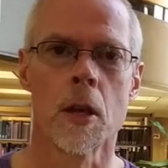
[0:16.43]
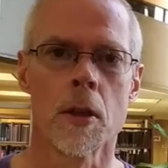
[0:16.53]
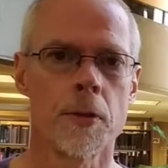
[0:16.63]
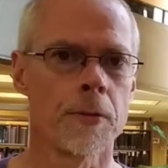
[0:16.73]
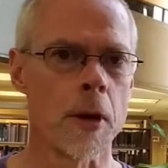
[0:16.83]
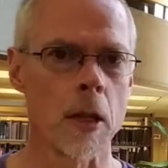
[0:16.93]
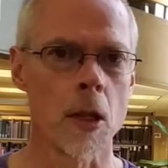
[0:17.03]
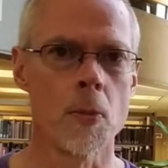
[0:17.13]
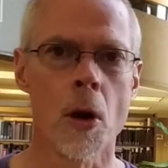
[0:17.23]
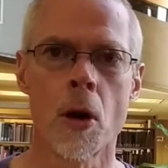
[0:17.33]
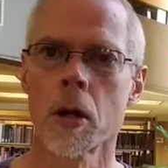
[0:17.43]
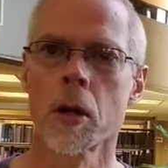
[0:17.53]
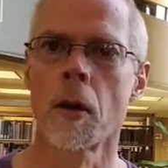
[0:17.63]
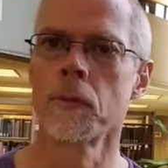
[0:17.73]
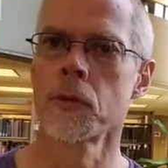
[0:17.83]
The philo part
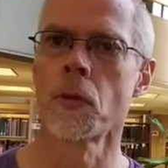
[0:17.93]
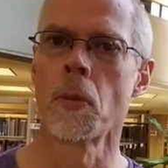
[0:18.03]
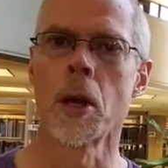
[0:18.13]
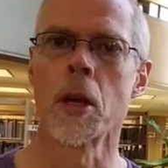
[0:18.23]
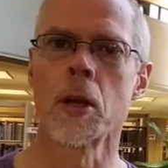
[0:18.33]
comes from a